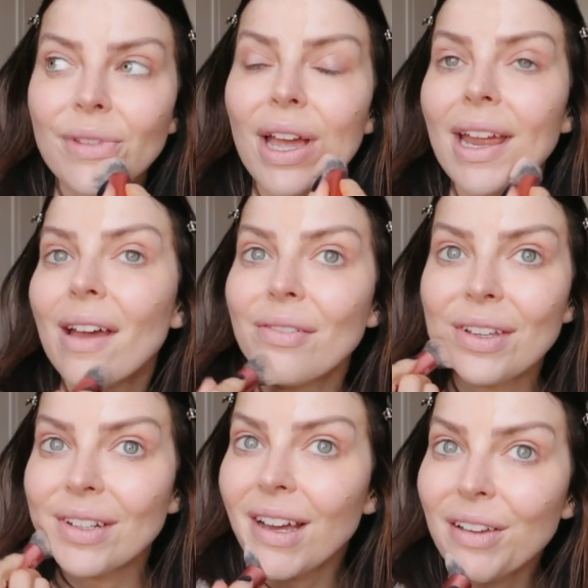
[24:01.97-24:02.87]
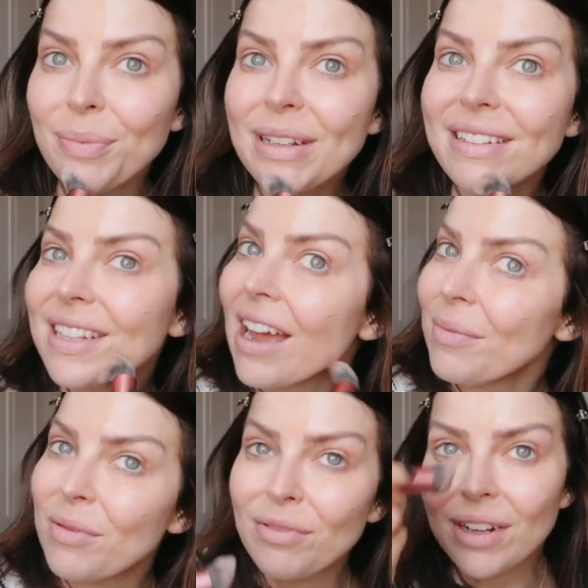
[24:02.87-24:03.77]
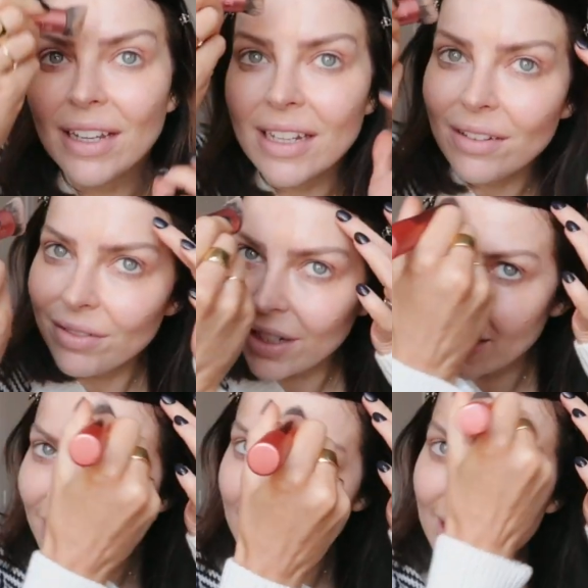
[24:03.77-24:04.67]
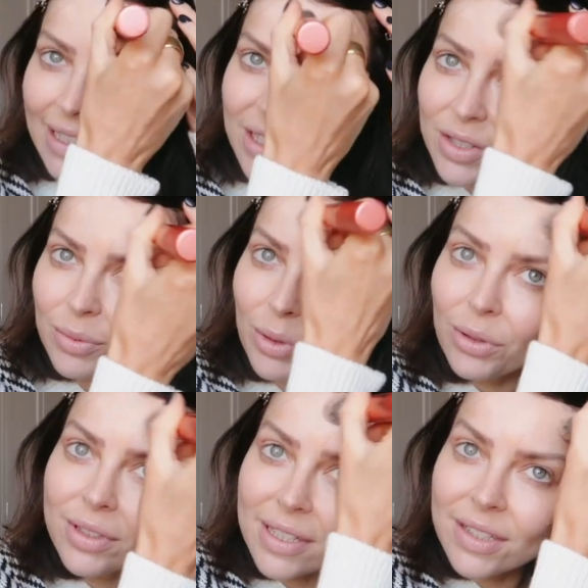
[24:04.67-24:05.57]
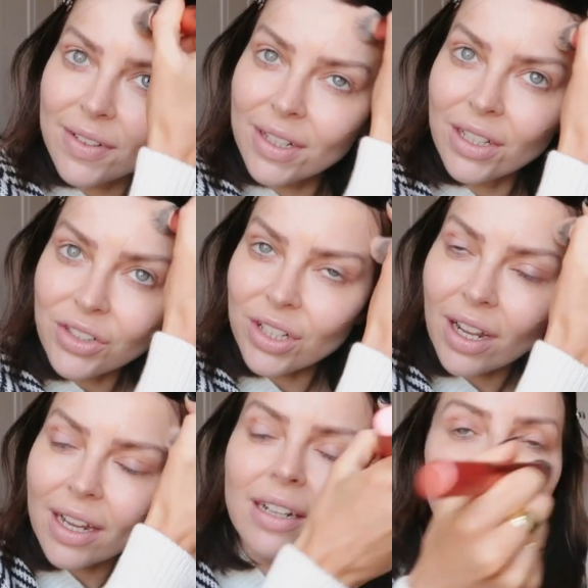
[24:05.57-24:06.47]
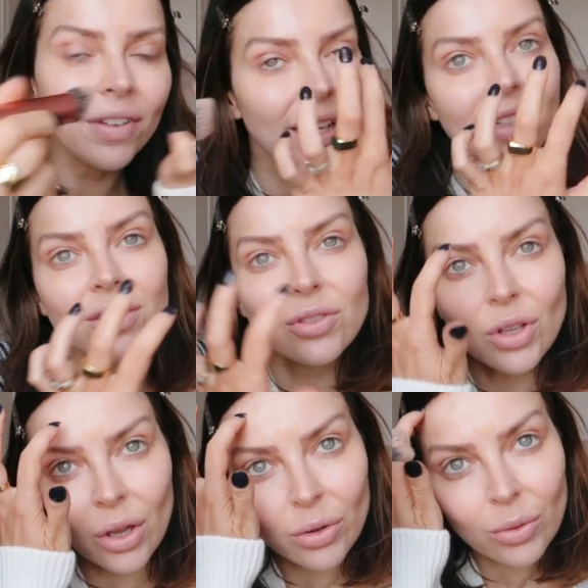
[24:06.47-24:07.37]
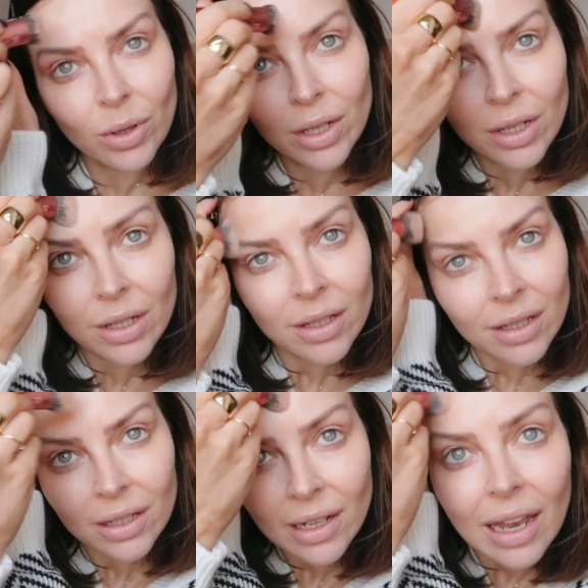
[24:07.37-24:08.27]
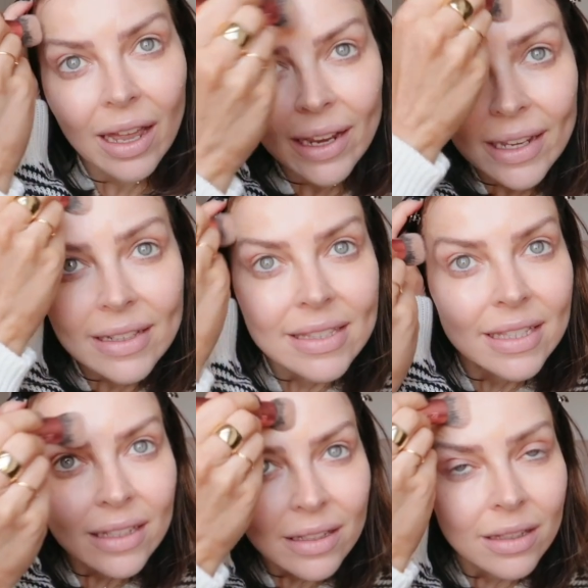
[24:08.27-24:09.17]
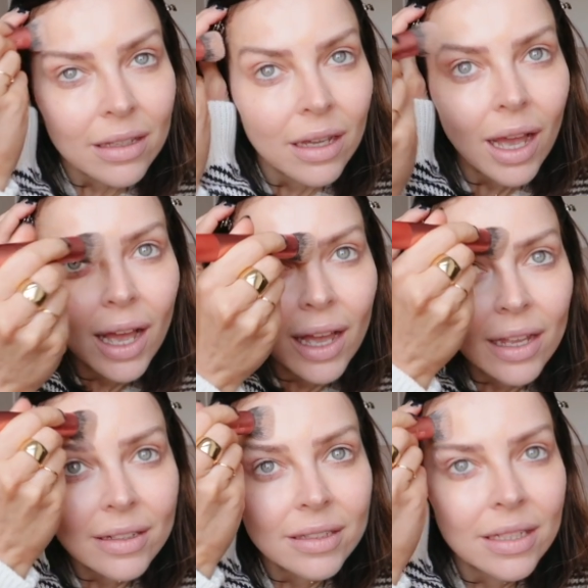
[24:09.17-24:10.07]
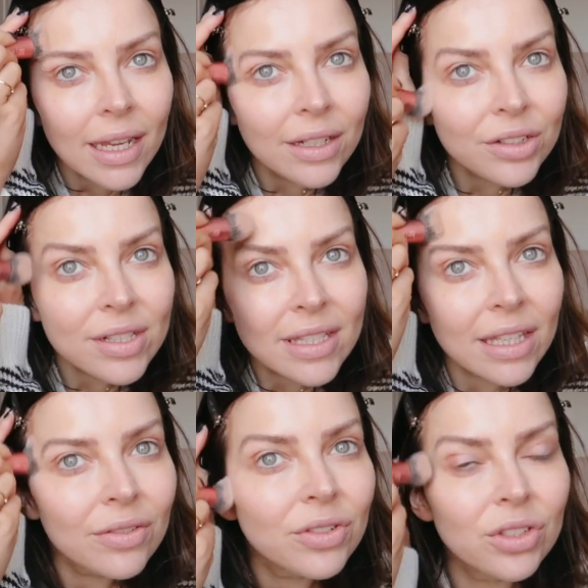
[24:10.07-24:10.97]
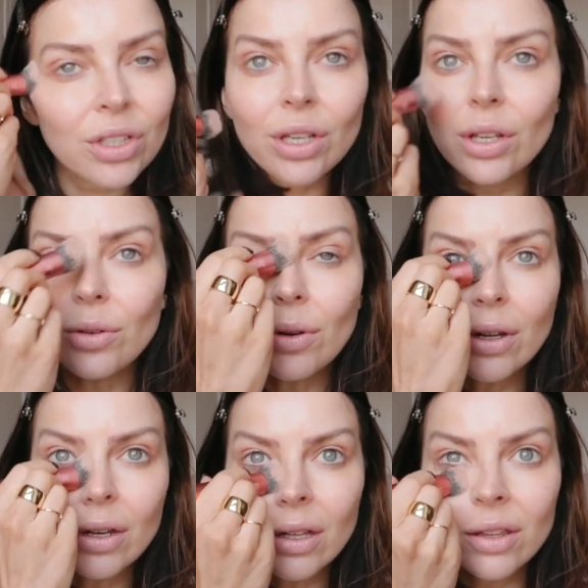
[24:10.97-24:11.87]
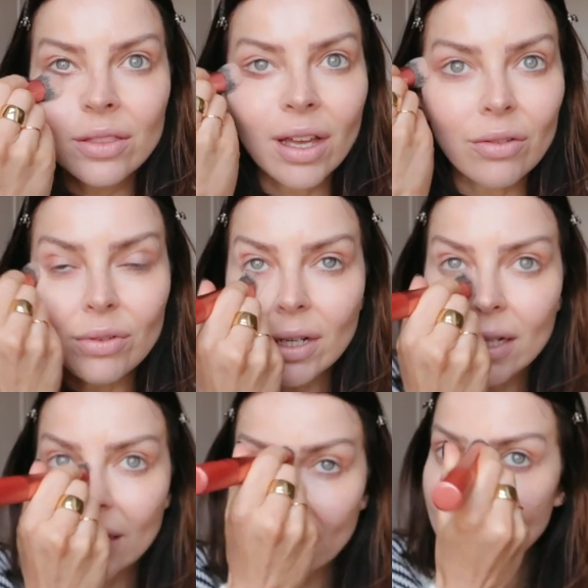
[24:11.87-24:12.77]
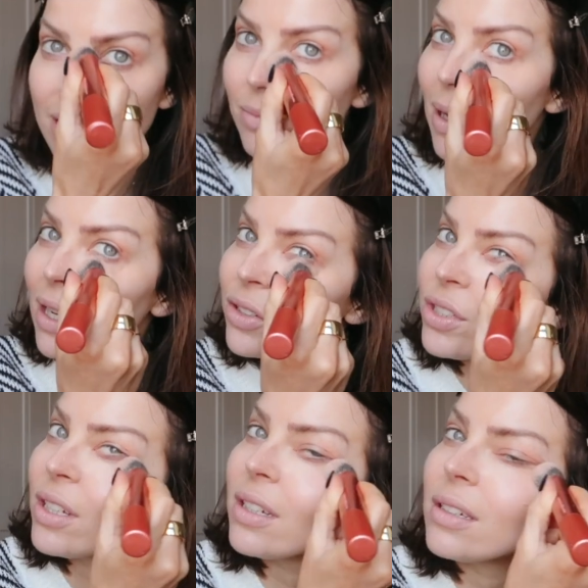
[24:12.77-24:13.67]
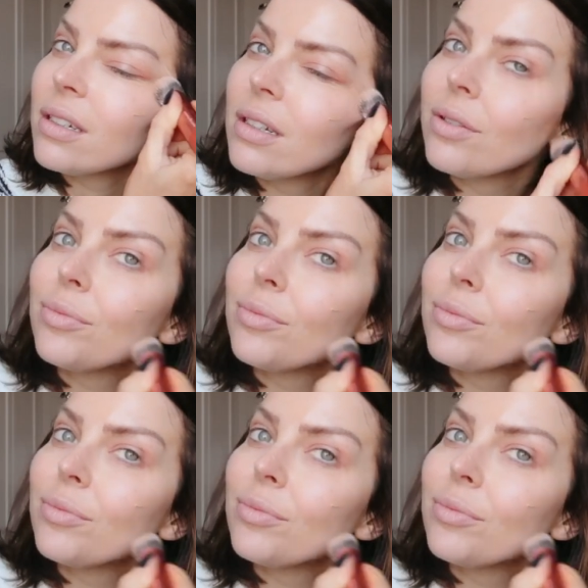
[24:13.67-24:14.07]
I haven't. I've been really, really leaning towards this foundation. I love it. It's so light and it just gives you that really nice complexion.